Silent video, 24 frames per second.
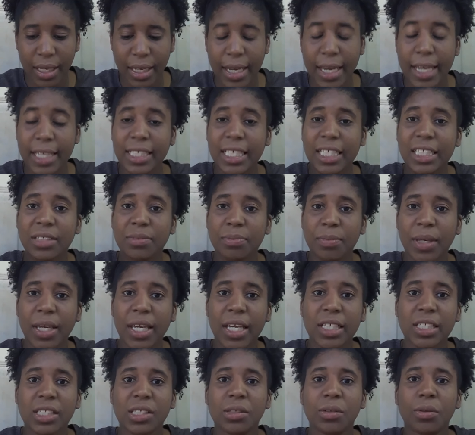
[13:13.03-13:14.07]
says,
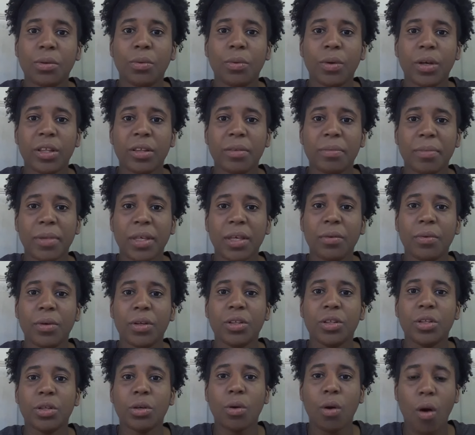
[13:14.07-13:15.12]
peace be
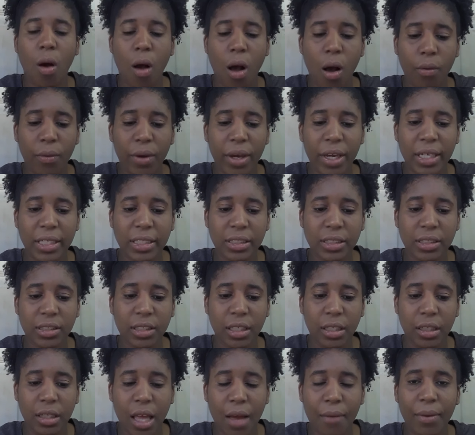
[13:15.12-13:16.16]
with you always.
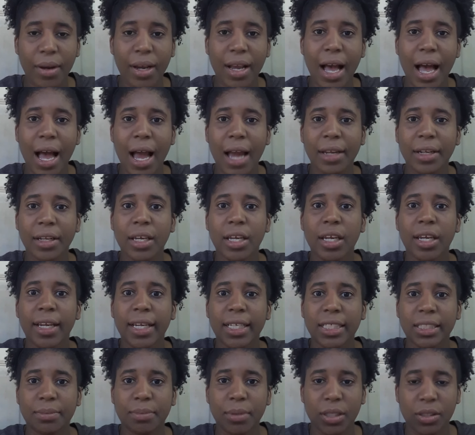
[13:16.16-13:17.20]
The love of God
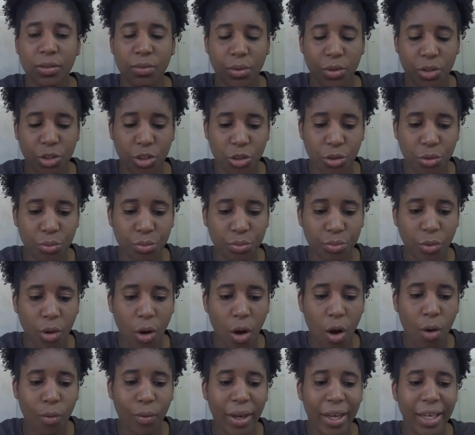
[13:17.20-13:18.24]
is peace with you
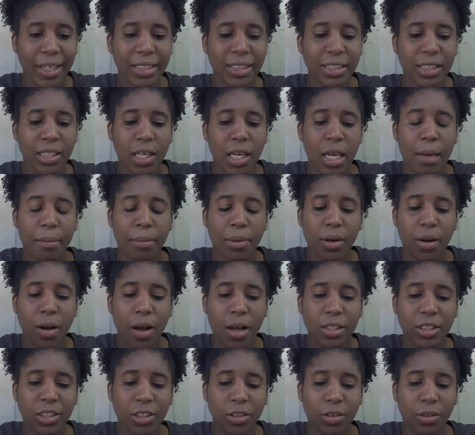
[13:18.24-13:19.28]
always. But
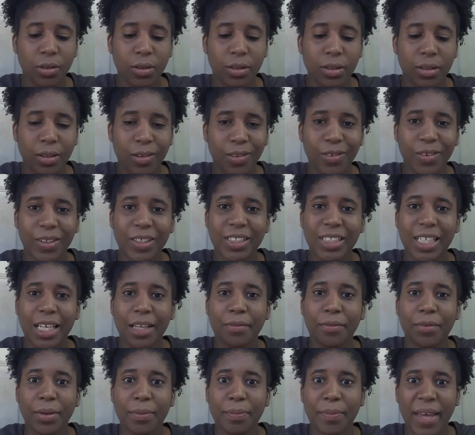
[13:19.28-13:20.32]
also, the Lord
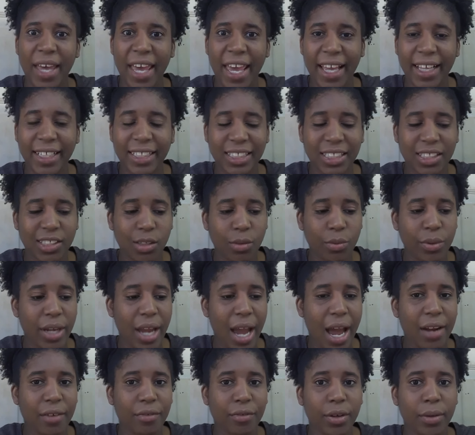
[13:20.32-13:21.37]
says, repent. So we
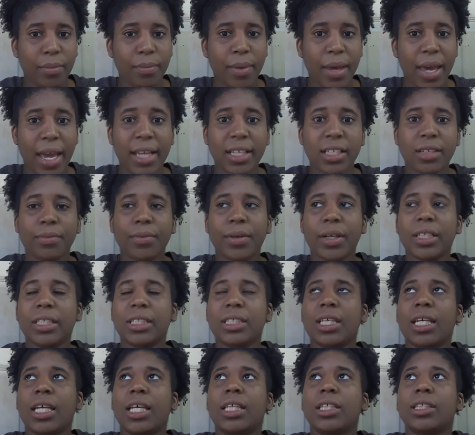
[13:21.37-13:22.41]
got to repent of our
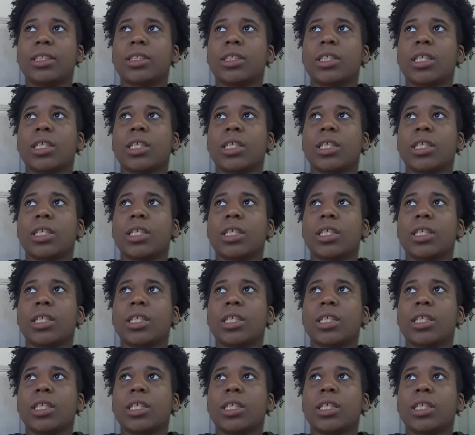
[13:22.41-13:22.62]
sins,